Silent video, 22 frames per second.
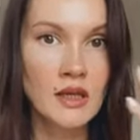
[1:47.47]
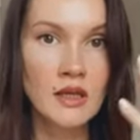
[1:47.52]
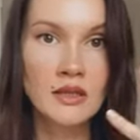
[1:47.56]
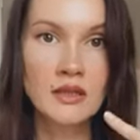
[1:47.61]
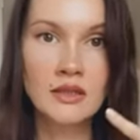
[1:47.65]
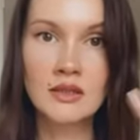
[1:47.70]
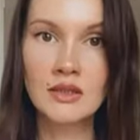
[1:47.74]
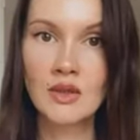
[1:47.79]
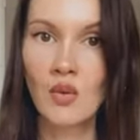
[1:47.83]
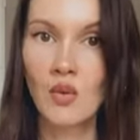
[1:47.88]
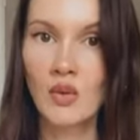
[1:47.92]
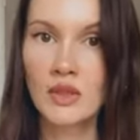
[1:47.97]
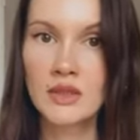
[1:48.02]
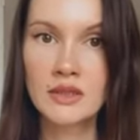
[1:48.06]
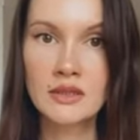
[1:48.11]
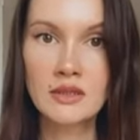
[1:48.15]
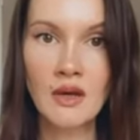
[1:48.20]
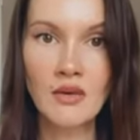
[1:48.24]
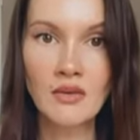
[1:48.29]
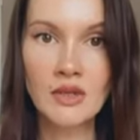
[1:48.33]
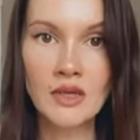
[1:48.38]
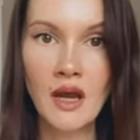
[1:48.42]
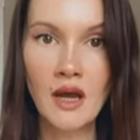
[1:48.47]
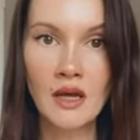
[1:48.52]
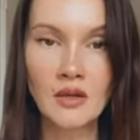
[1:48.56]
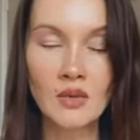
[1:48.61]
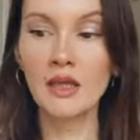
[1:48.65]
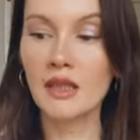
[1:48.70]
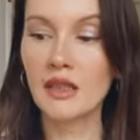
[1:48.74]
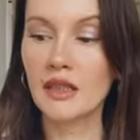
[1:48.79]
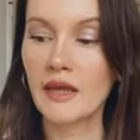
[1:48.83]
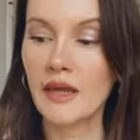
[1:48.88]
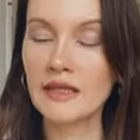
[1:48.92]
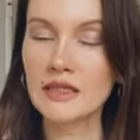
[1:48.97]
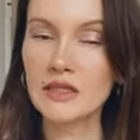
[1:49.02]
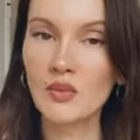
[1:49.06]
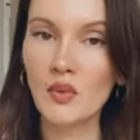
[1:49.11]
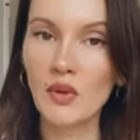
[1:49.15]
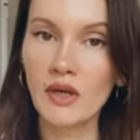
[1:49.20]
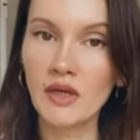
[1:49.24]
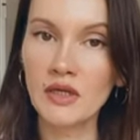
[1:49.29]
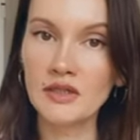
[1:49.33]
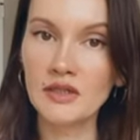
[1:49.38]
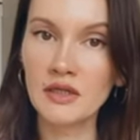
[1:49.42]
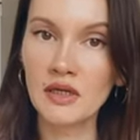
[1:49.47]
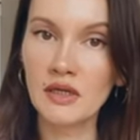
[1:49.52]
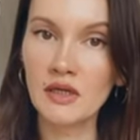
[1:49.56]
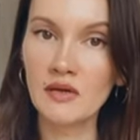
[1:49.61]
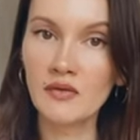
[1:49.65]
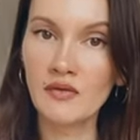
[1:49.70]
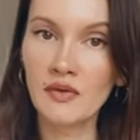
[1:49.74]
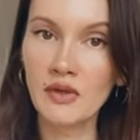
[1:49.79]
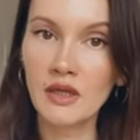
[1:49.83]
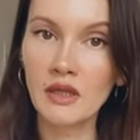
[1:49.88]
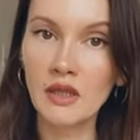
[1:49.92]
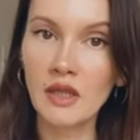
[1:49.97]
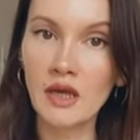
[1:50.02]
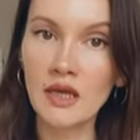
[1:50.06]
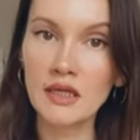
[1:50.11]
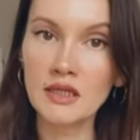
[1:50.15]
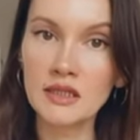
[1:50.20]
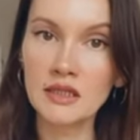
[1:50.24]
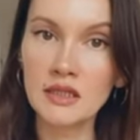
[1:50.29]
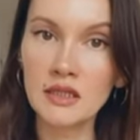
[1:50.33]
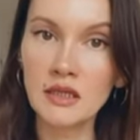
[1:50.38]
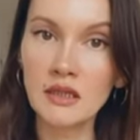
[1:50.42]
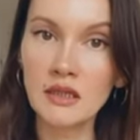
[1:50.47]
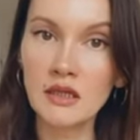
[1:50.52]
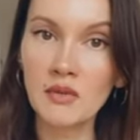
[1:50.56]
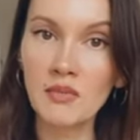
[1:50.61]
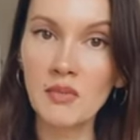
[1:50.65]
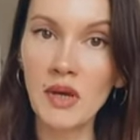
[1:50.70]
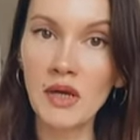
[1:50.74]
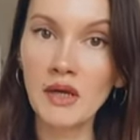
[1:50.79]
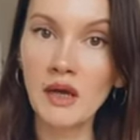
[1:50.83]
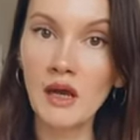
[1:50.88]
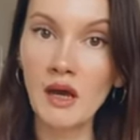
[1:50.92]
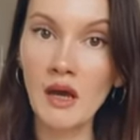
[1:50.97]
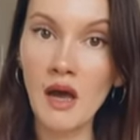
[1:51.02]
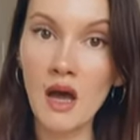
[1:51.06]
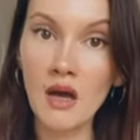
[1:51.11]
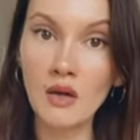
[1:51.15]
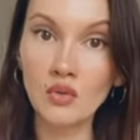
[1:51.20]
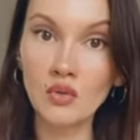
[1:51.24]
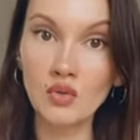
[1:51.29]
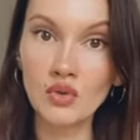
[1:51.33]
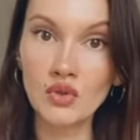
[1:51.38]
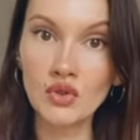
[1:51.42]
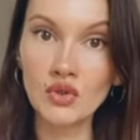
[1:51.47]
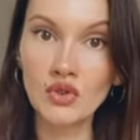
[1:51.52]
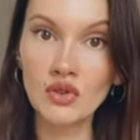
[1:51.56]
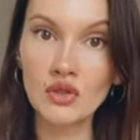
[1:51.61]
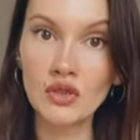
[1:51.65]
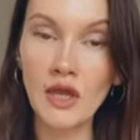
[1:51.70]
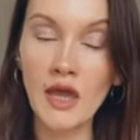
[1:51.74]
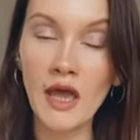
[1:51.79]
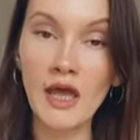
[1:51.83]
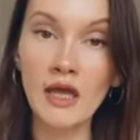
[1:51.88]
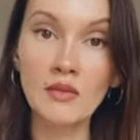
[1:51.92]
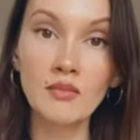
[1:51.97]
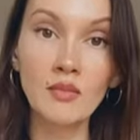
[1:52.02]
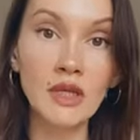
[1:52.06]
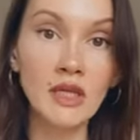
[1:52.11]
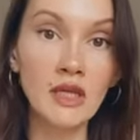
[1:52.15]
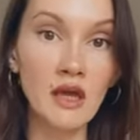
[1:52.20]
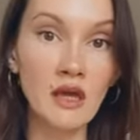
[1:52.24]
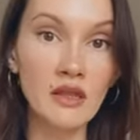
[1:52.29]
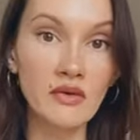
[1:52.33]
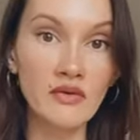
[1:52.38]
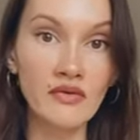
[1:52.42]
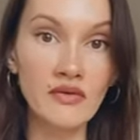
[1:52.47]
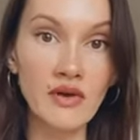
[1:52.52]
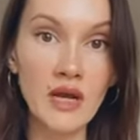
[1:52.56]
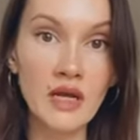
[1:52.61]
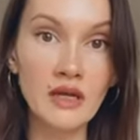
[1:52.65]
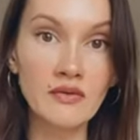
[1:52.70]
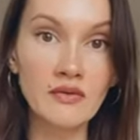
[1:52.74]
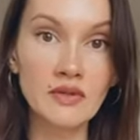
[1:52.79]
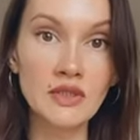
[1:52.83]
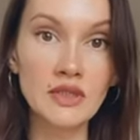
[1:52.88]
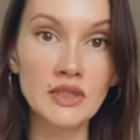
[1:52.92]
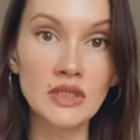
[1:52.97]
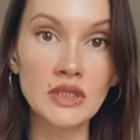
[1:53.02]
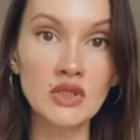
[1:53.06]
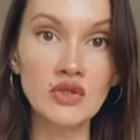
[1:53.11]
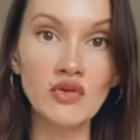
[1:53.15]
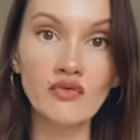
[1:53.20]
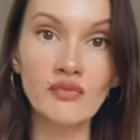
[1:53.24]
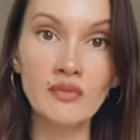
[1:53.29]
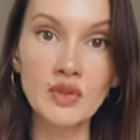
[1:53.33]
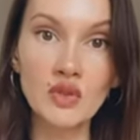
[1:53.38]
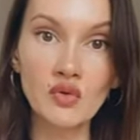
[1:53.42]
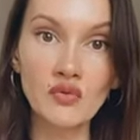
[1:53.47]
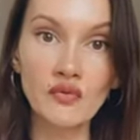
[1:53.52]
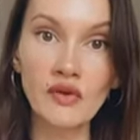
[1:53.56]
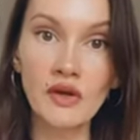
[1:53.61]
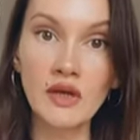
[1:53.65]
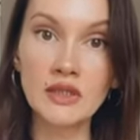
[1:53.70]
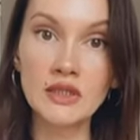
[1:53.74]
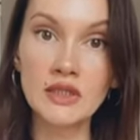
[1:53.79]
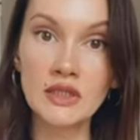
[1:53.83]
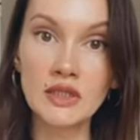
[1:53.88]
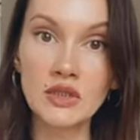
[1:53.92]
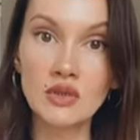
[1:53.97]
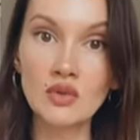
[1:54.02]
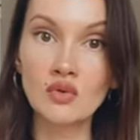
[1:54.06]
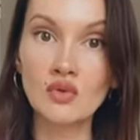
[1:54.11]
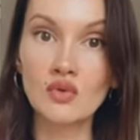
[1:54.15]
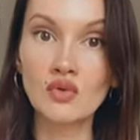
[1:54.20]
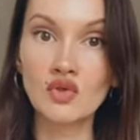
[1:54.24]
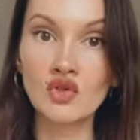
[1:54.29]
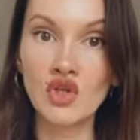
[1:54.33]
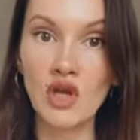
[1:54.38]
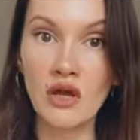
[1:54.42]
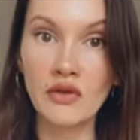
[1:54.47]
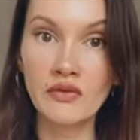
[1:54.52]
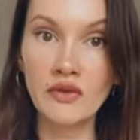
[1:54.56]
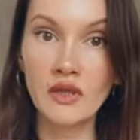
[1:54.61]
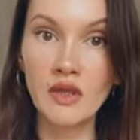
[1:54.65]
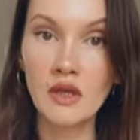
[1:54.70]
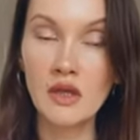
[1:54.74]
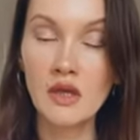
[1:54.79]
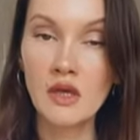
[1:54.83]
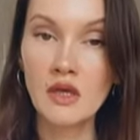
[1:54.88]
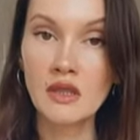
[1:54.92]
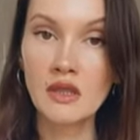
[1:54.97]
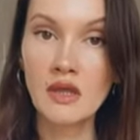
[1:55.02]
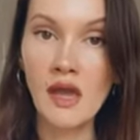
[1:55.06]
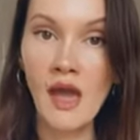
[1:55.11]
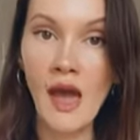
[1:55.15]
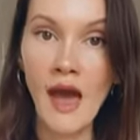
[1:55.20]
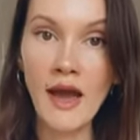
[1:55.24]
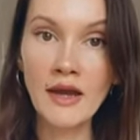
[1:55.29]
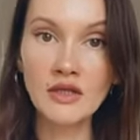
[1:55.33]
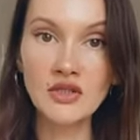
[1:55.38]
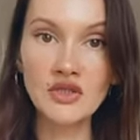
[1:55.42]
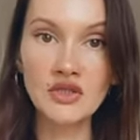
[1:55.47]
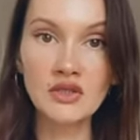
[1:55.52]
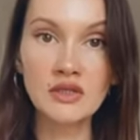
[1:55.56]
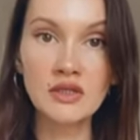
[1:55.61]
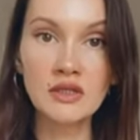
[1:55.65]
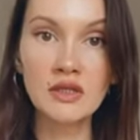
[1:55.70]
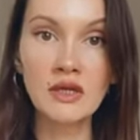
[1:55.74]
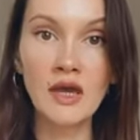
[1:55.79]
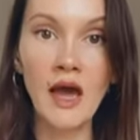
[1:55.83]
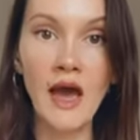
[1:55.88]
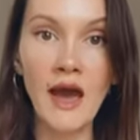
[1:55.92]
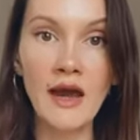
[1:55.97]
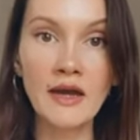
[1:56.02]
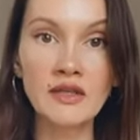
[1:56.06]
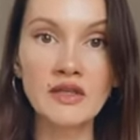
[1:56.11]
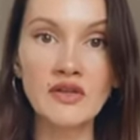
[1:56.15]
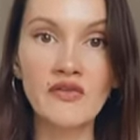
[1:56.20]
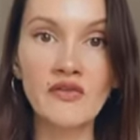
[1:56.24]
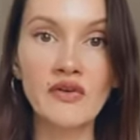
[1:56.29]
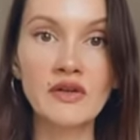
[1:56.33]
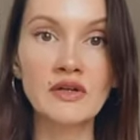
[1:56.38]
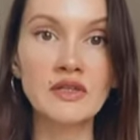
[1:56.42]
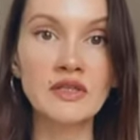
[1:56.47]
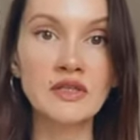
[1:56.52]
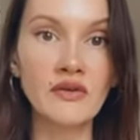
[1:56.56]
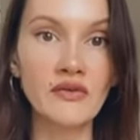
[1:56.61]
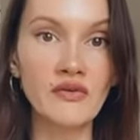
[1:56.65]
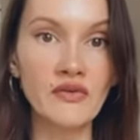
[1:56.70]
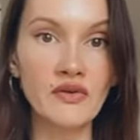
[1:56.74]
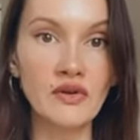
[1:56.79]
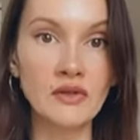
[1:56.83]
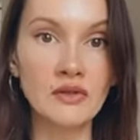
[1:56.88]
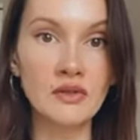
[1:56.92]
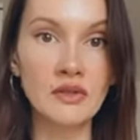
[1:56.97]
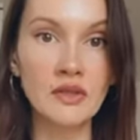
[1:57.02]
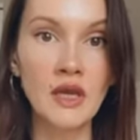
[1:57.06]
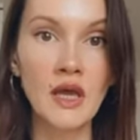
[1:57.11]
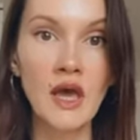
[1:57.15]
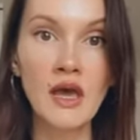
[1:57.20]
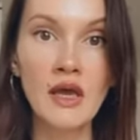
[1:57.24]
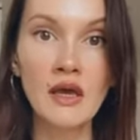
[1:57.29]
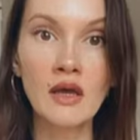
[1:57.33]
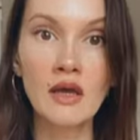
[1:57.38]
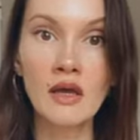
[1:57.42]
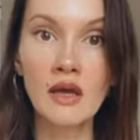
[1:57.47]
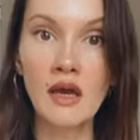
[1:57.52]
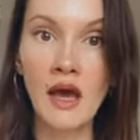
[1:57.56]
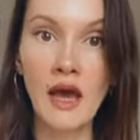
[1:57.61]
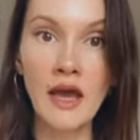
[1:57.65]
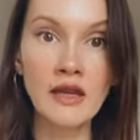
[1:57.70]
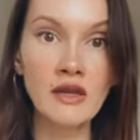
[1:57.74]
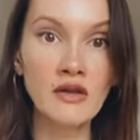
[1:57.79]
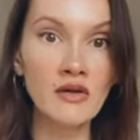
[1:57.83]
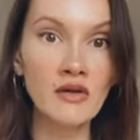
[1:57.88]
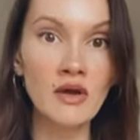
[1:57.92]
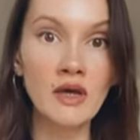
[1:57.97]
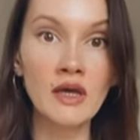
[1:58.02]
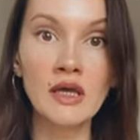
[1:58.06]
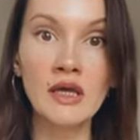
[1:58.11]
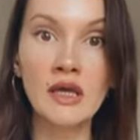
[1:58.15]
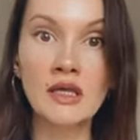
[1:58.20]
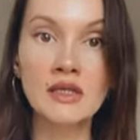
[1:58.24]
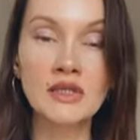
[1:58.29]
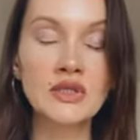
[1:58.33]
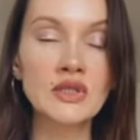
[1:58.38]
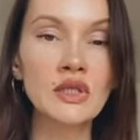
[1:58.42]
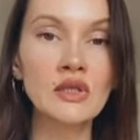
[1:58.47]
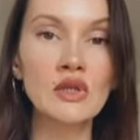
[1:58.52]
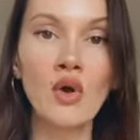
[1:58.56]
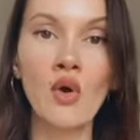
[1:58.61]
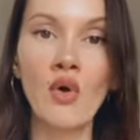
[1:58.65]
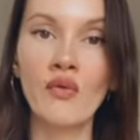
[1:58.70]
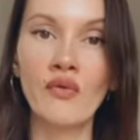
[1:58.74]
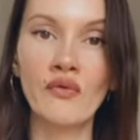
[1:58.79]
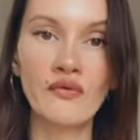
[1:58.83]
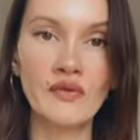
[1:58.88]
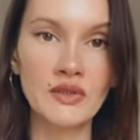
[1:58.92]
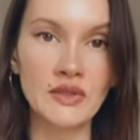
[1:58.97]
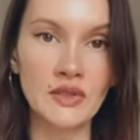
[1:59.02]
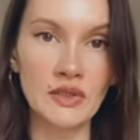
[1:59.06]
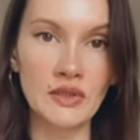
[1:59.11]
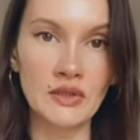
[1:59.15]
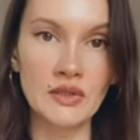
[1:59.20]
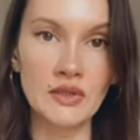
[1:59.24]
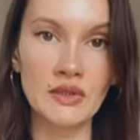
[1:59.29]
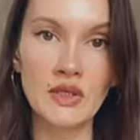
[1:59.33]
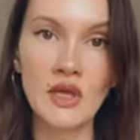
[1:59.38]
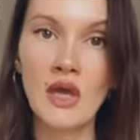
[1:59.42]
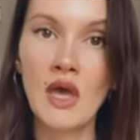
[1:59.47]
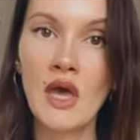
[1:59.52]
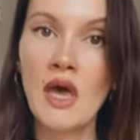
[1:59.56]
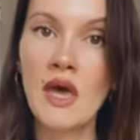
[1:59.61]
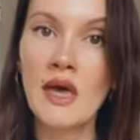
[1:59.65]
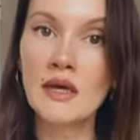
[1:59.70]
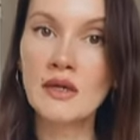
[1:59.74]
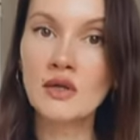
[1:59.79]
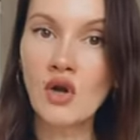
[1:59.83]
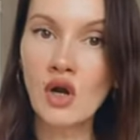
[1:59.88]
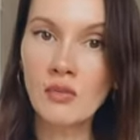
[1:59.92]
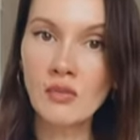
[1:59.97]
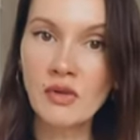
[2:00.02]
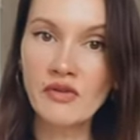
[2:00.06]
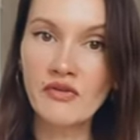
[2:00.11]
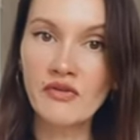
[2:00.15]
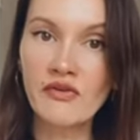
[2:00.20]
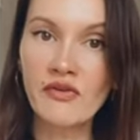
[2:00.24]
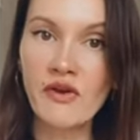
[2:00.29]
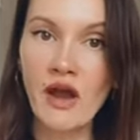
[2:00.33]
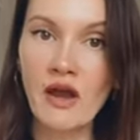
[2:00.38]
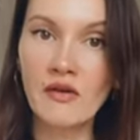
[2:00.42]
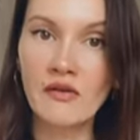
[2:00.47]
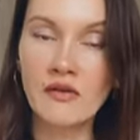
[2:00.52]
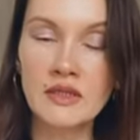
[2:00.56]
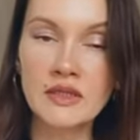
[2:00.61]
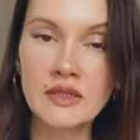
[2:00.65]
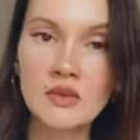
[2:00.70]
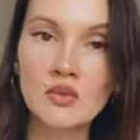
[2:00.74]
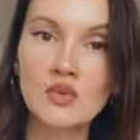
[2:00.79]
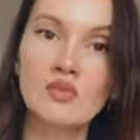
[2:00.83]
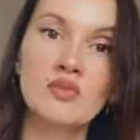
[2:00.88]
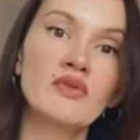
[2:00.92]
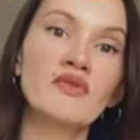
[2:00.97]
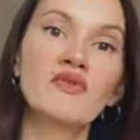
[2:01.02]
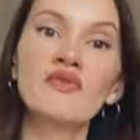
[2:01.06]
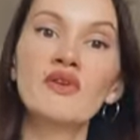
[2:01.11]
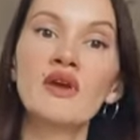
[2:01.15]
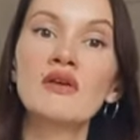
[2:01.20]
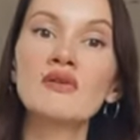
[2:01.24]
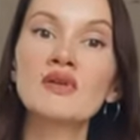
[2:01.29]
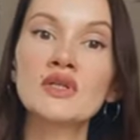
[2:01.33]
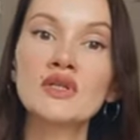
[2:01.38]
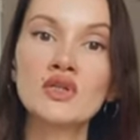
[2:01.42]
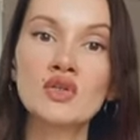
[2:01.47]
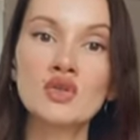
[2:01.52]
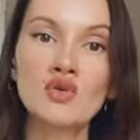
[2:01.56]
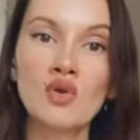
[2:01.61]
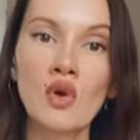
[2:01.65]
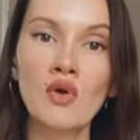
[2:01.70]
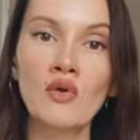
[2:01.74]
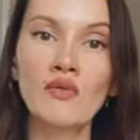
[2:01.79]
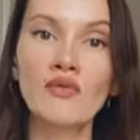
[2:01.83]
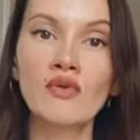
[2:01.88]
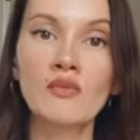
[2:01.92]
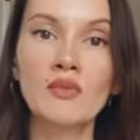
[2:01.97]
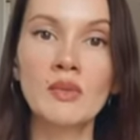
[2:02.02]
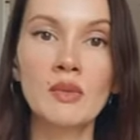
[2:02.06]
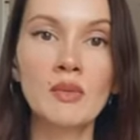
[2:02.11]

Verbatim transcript: So what's going on? That's when I started realizing that Baccarat Rouge and many other fragrances of Maison Francis Kurkdjian, they actually act very different kind of against the law of physics. A normal fragrance would be very strong from the